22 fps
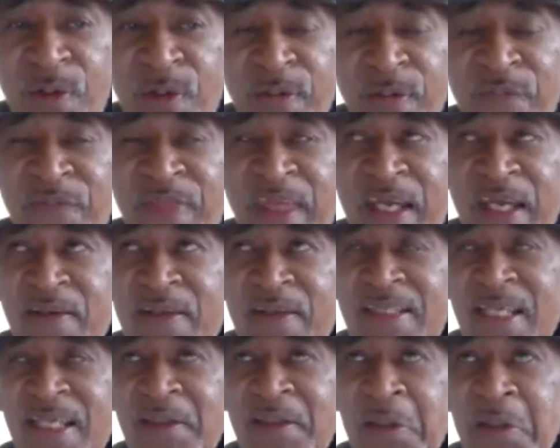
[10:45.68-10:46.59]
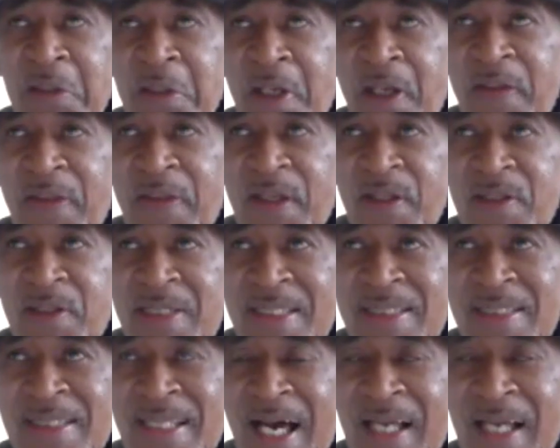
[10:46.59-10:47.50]
There is a look and there's a
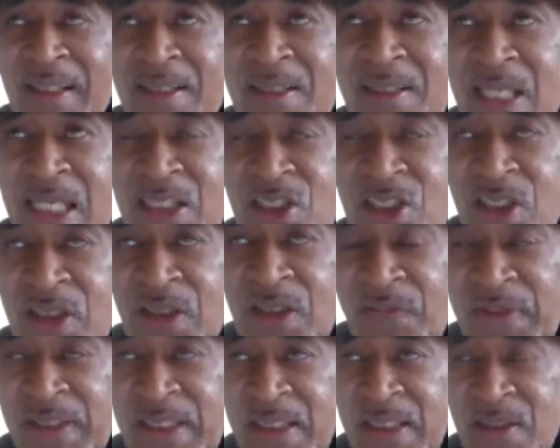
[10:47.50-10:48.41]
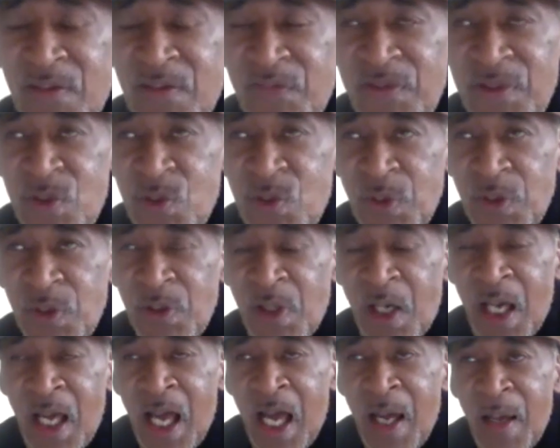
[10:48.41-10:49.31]
stylization of an individual,
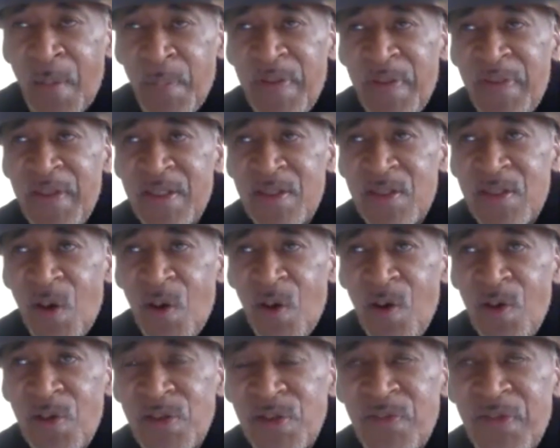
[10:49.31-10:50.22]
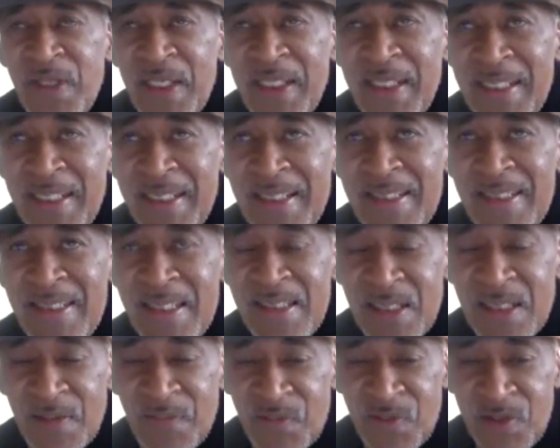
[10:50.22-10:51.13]
but there's also the
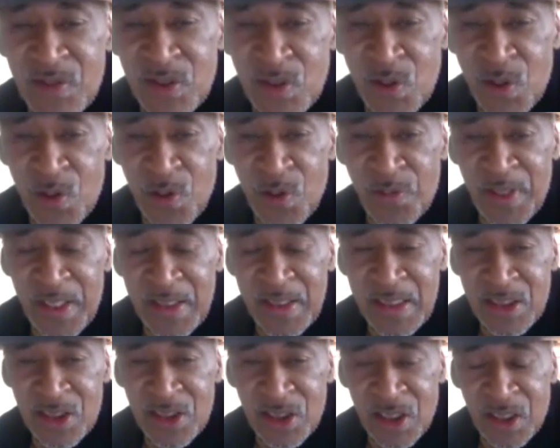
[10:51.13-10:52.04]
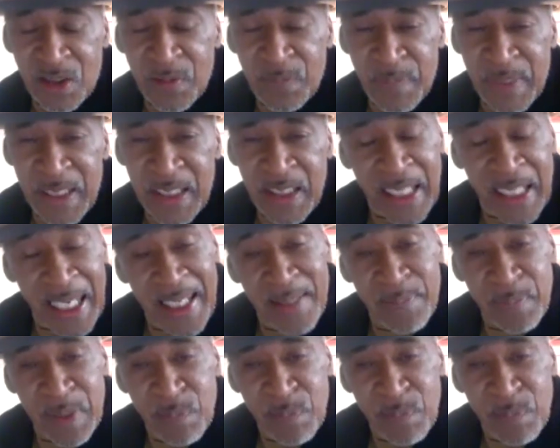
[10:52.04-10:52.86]
innocence of a soul that can be